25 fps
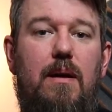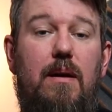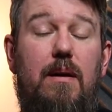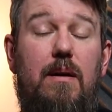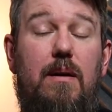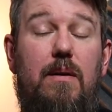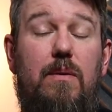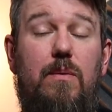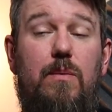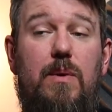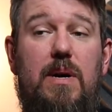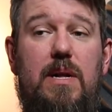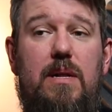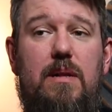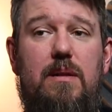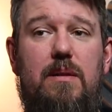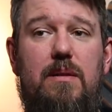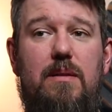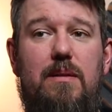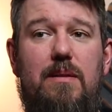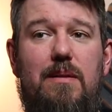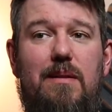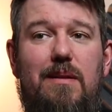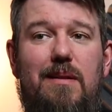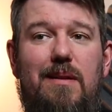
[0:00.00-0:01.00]
Oh,
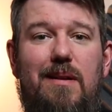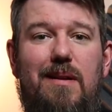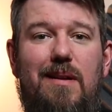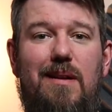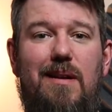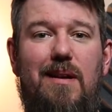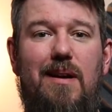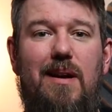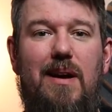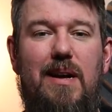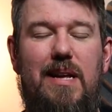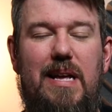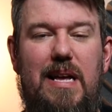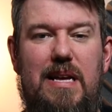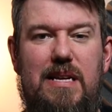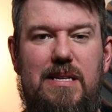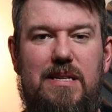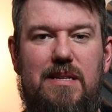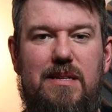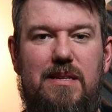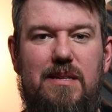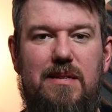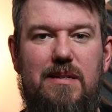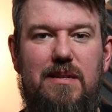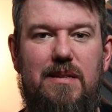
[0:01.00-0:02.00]
well, I
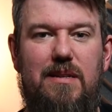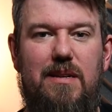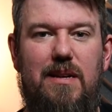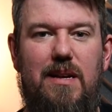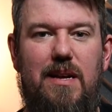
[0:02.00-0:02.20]
guess